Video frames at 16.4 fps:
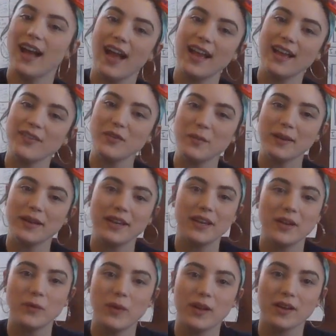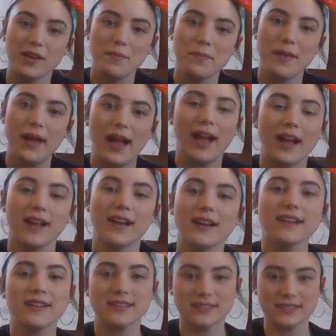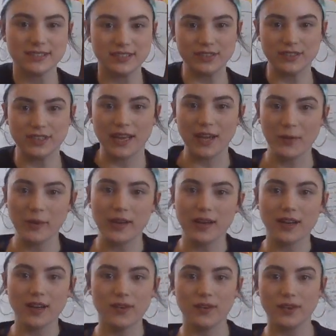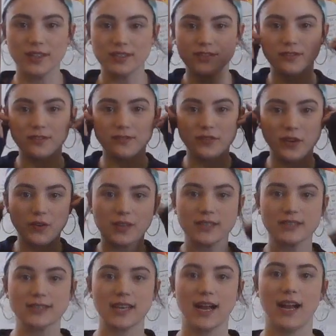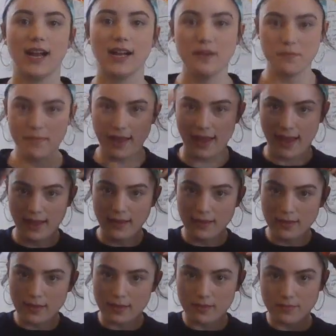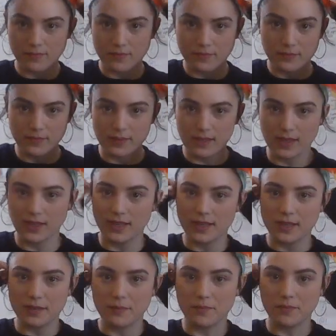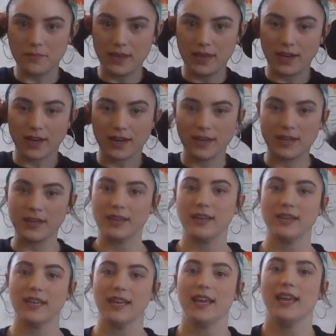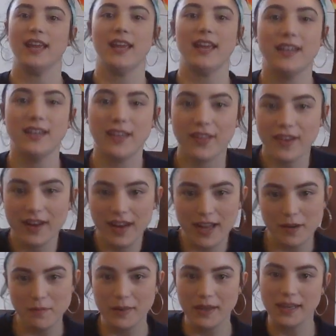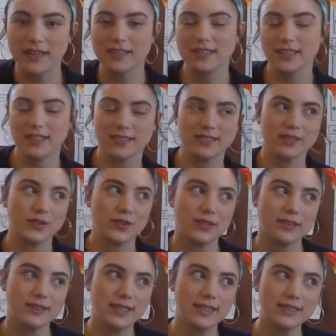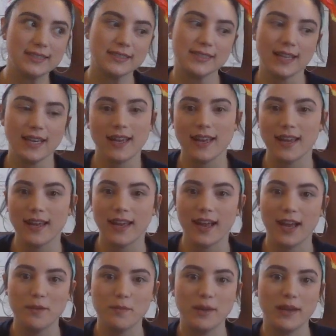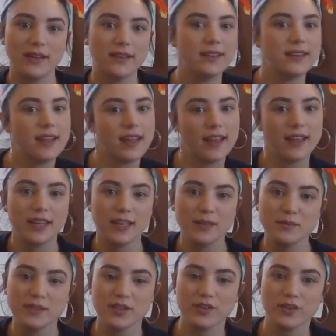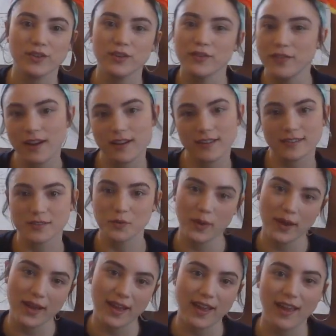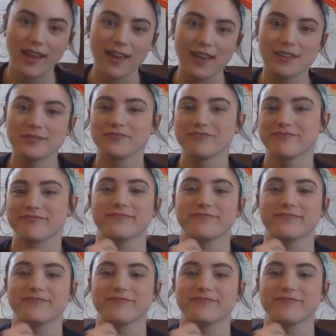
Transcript: Hi everybody, welcome back. Today we are going to focus on math. I'm here in another headband because you know what they say, a headband a day keeps coronavirus away.